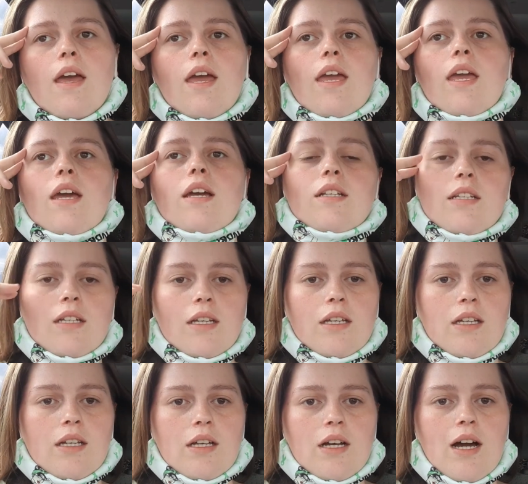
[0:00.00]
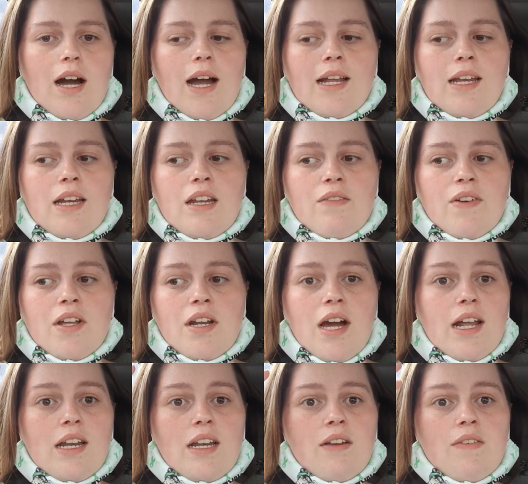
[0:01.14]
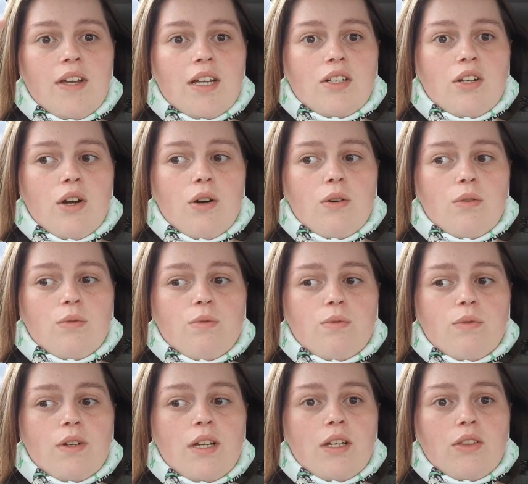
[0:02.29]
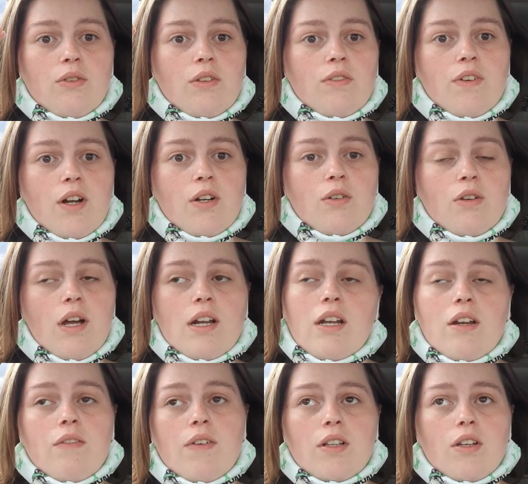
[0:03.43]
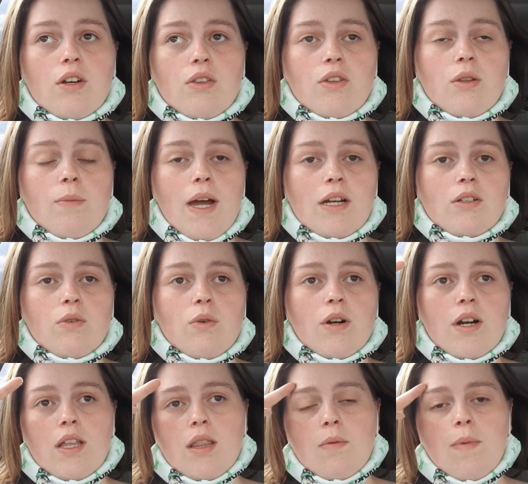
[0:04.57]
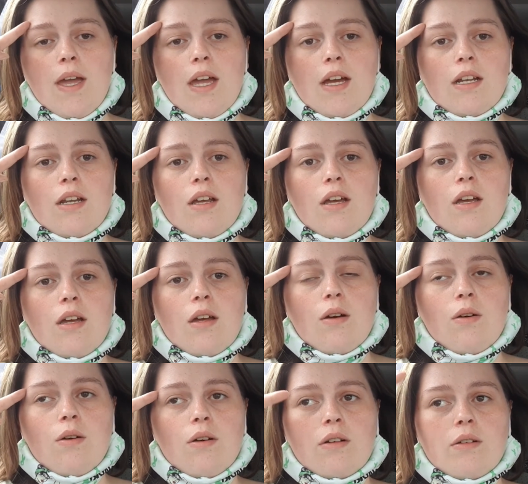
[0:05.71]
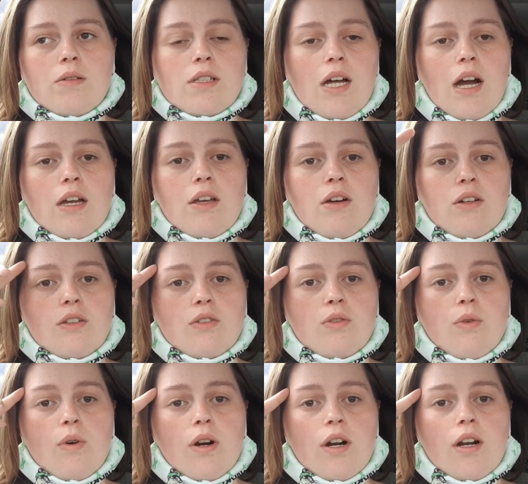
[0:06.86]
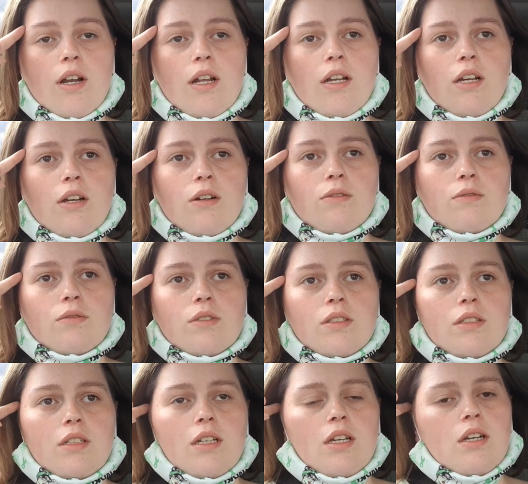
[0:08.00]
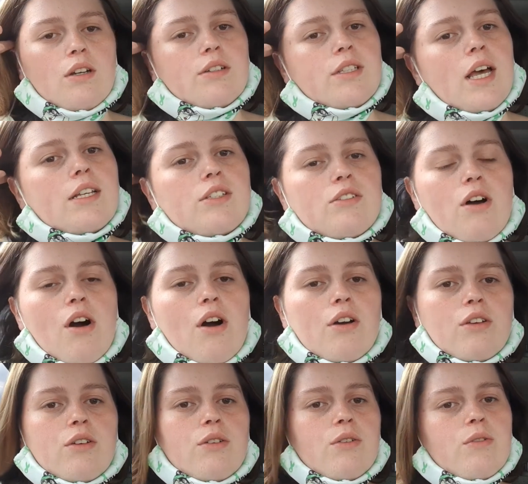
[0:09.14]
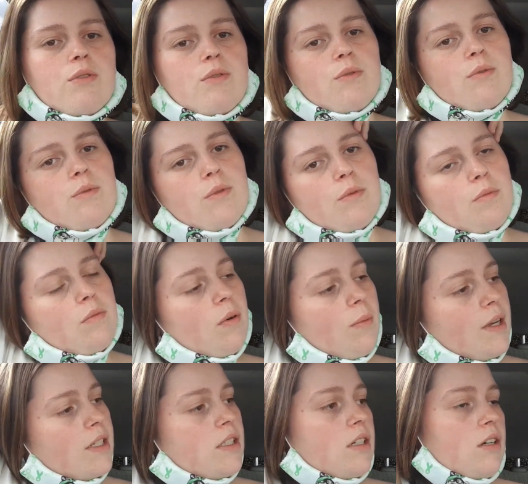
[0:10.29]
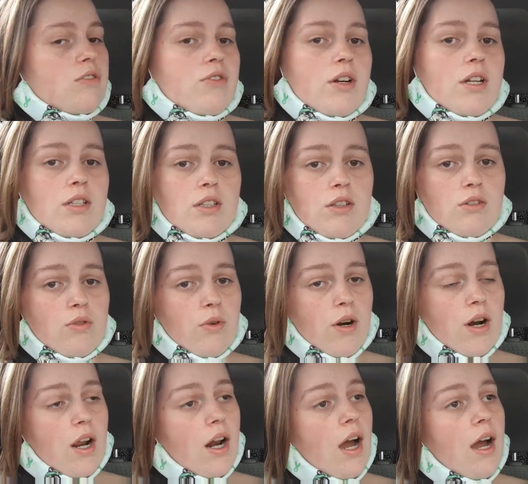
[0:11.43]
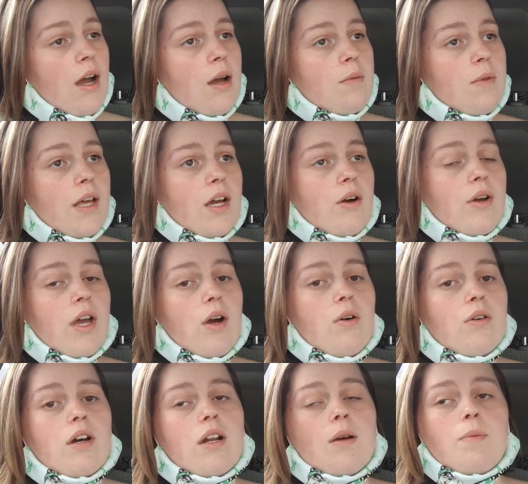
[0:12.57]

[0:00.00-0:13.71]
And I didn't even get to go through the front. I didn't even get through the back door, and the man was knocking on the door, and he goes, I saw you. But Mason goes running to the door, and I'm like, okay, hold on.